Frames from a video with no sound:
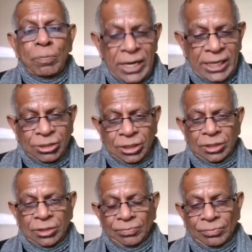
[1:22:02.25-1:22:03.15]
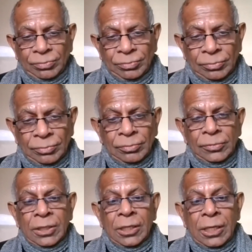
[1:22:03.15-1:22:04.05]
complex.
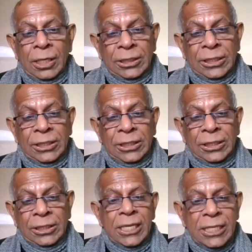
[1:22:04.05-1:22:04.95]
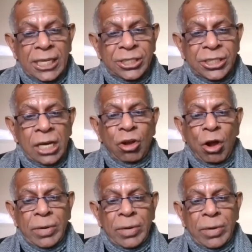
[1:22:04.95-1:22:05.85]
The military-industrial
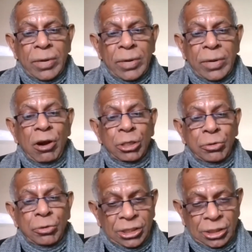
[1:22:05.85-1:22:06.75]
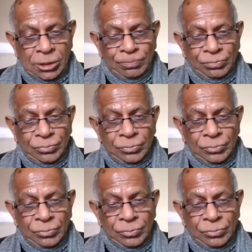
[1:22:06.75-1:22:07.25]
complex about which